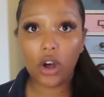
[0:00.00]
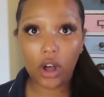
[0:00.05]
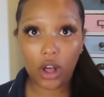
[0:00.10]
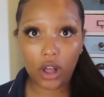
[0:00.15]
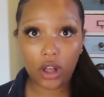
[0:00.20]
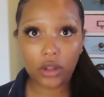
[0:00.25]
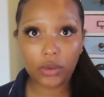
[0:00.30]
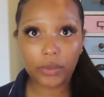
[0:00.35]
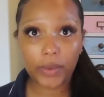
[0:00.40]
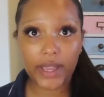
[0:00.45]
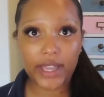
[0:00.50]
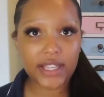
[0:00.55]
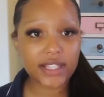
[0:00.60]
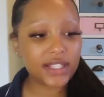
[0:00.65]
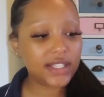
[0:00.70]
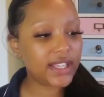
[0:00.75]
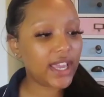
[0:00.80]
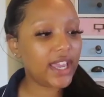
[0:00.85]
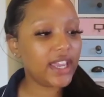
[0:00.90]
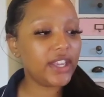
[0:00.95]

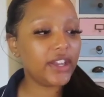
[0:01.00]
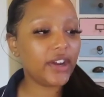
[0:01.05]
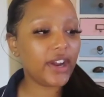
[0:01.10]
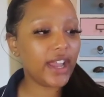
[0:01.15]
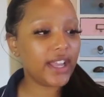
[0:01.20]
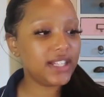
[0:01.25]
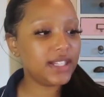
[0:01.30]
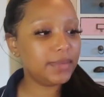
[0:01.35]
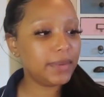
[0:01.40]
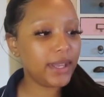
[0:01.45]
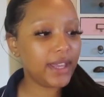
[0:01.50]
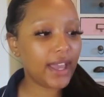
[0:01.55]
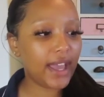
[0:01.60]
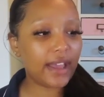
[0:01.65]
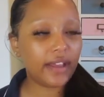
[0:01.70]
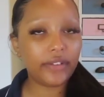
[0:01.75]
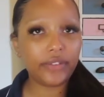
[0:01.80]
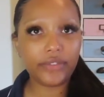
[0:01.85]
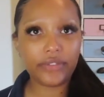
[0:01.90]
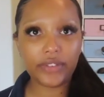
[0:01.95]
Always take your
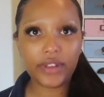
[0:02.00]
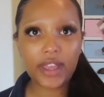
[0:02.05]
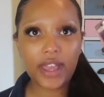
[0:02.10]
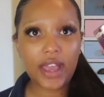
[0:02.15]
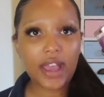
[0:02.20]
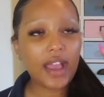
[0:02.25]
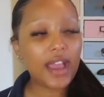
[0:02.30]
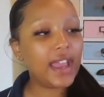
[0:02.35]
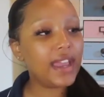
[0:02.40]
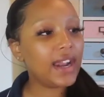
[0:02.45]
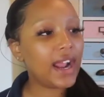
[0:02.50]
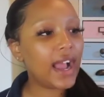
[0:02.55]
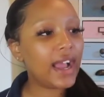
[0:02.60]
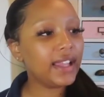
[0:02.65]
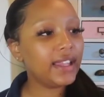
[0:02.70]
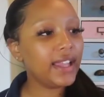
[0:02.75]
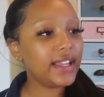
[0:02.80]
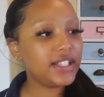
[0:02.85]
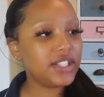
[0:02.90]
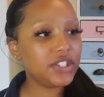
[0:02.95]
SPF, and
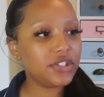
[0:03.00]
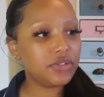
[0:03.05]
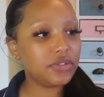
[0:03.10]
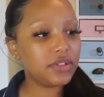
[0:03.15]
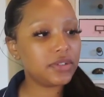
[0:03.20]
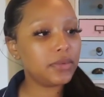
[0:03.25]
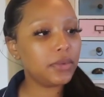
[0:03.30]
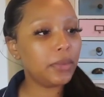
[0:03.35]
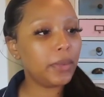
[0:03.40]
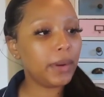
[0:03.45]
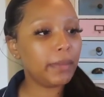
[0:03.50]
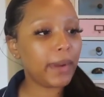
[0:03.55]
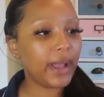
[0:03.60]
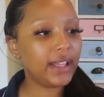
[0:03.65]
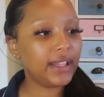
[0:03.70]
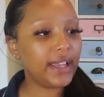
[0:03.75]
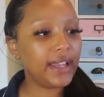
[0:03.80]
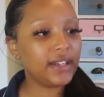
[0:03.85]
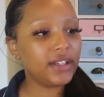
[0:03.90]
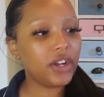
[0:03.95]
I like to use the one
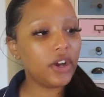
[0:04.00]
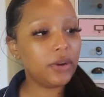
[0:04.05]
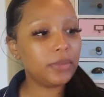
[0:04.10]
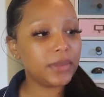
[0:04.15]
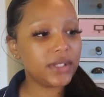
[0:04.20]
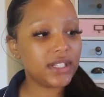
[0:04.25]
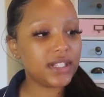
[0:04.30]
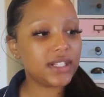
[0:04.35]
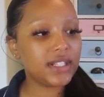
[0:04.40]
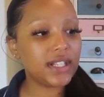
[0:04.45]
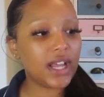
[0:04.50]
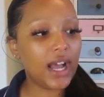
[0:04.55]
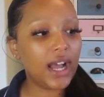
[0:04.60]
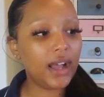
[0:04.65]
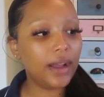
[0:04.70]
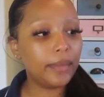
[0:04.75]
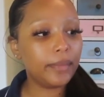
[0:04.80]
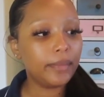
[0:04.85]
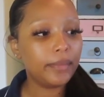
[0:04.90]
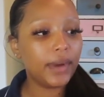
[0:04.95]
by Lancome. This is
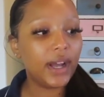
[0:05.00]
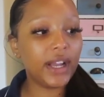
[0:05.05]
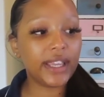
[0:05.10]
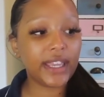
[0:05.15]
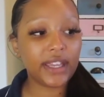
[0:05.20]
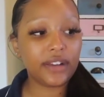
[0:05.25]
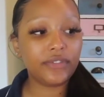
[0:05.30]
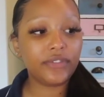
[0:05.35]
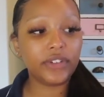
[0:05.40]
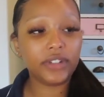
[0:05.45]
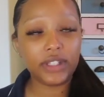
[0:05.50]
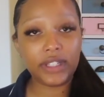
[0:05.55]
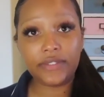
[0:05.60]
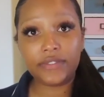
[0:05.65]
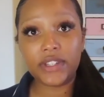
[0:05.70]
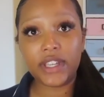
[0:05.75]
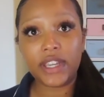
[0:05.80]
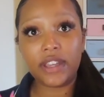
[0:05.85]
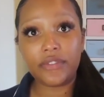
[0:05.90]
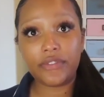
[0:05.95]
again for
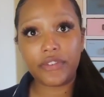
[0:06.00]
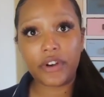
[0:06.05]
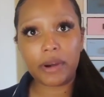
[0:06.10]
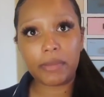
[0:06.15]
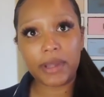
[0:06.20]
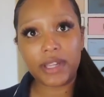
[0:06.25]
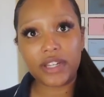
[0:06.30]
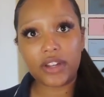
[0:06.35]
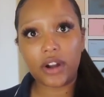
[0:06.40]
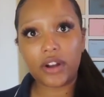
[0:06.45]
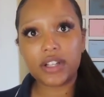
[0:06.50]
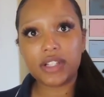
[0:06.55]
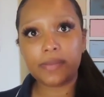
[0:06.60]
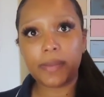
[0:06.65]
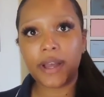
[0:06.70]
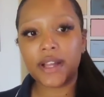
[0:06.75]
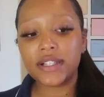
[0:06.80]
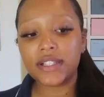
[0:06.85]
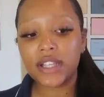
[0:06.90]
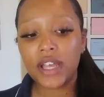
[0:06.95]
lifting and firming dark
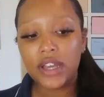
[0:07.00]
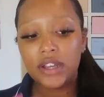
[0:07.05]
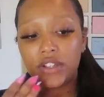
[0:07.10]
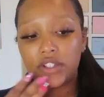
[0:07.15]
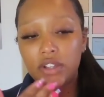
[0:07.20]
spots.